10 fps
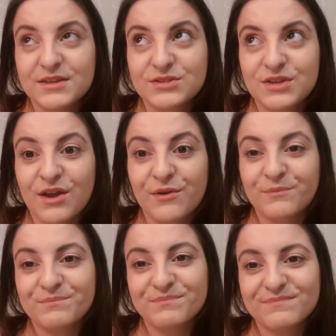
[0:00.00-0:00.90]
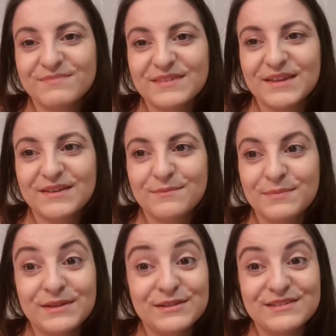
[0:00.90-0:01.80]
So
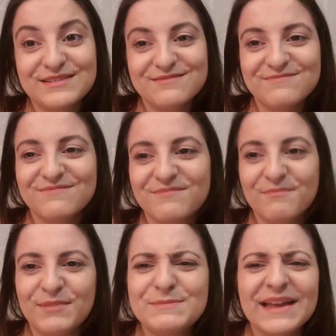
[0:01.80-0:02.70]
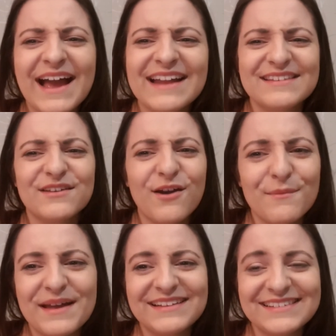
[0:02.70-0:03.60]
please, please be kind in the
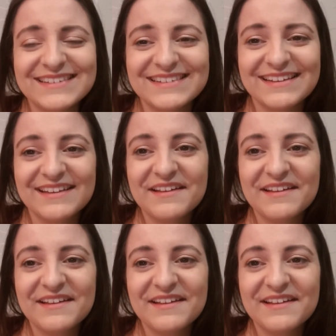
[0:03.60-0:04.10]
comments.